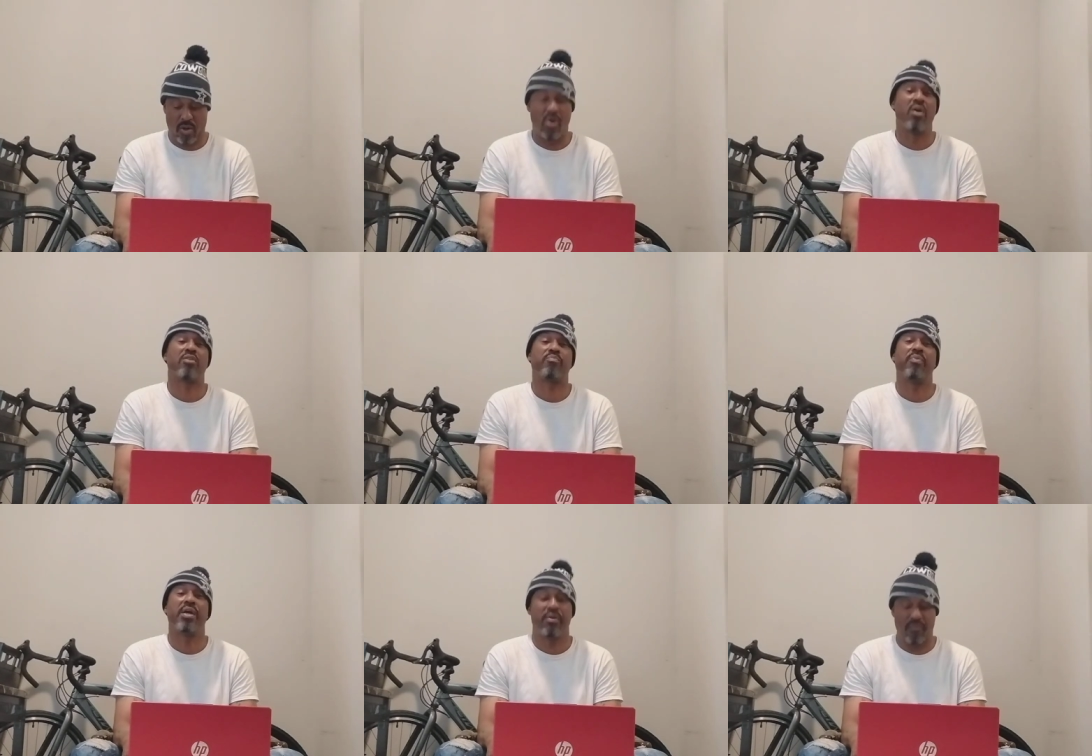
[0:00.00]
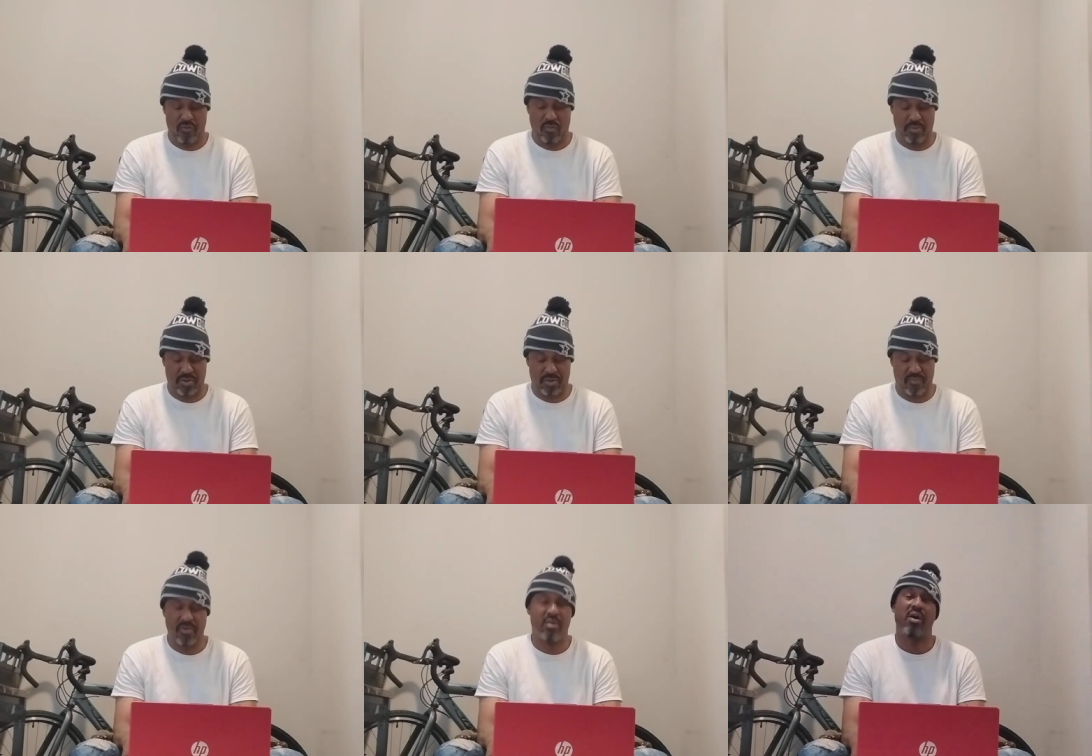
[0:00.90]
or spread rumors.
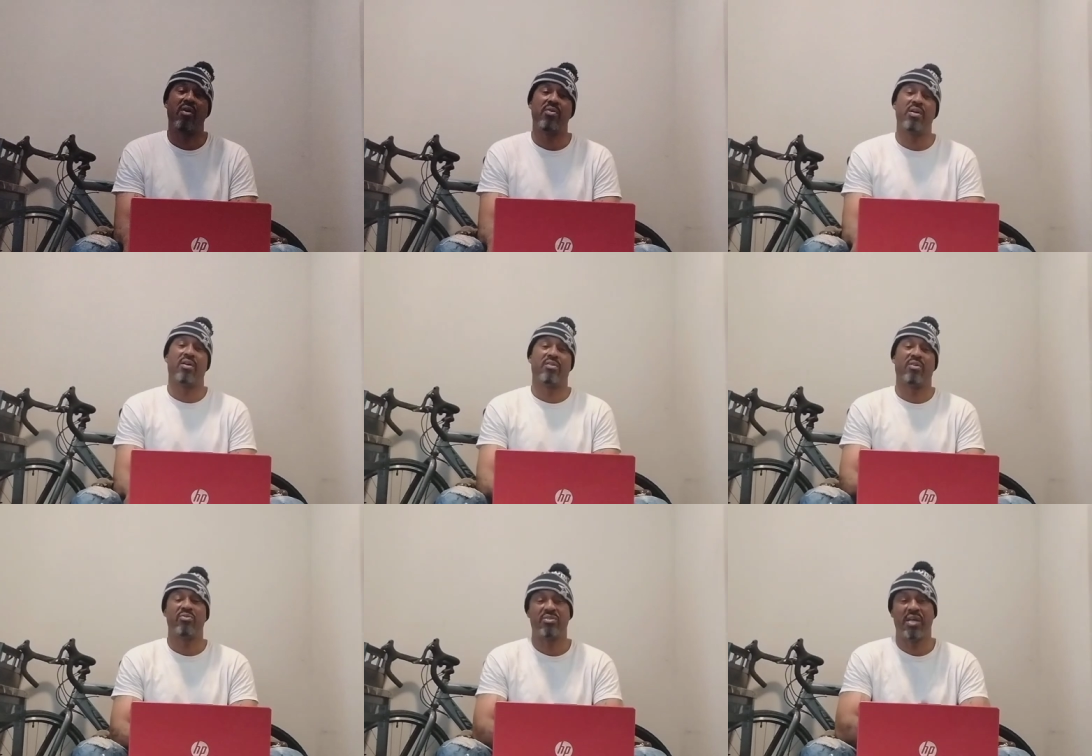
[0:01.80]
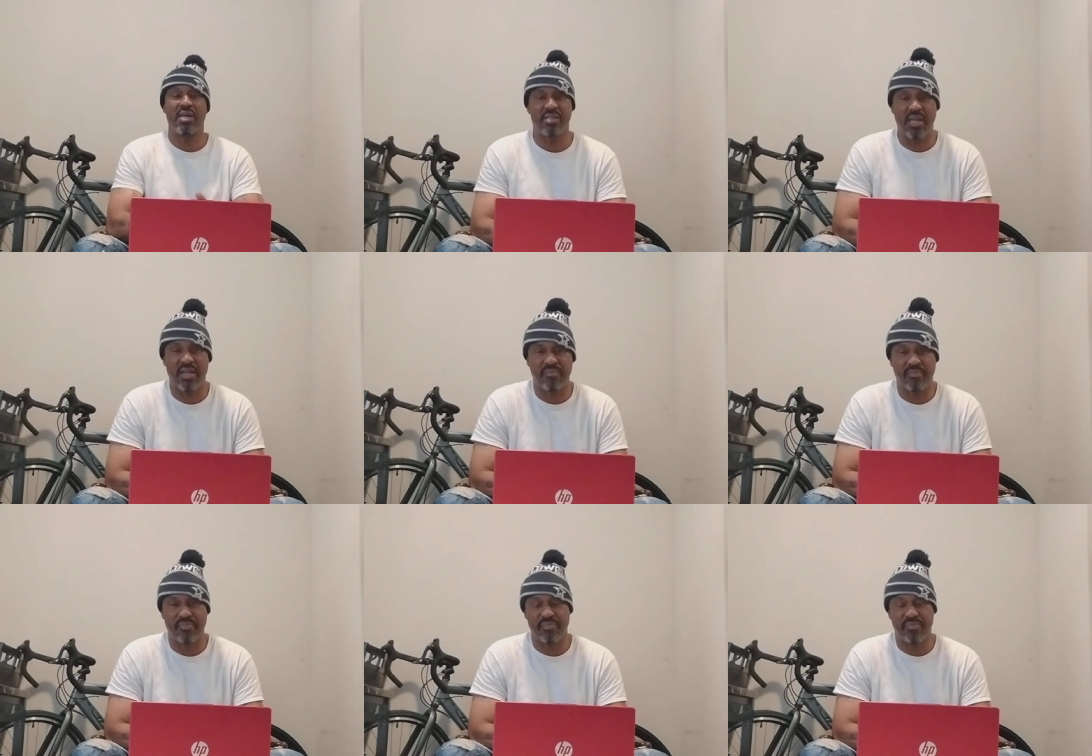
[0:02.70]
Oh yeah, don't you hate that?